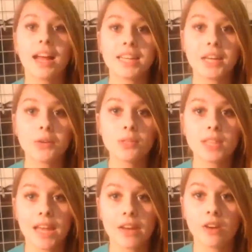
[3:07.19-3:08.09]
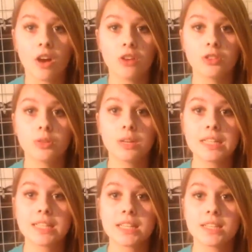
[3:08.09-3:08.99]
A Degu's diet also
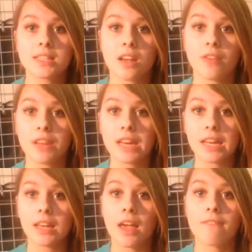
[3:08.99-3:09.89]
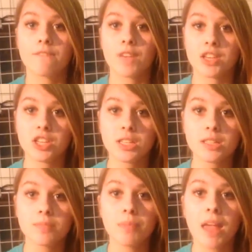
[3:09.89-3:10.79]
consists of eating
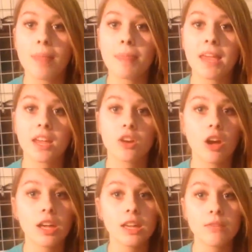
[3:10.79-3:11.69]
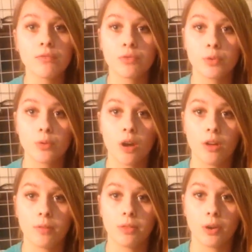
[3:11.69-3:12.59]
veggies. They cannot eat fruit
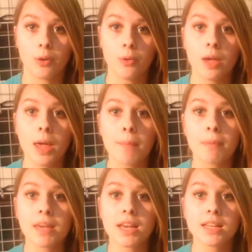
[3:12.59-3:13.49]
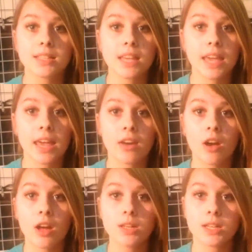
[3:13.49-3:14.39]
though, because they
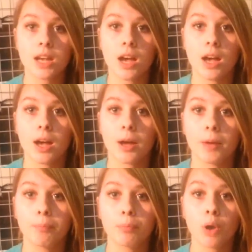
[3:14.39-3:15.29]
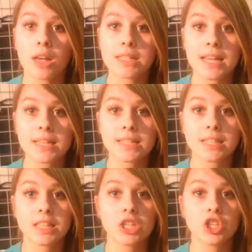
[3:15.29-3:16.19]
cannot process
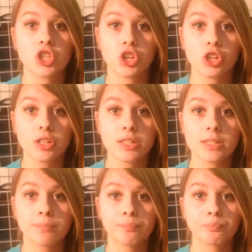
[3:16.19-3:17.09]
the sugars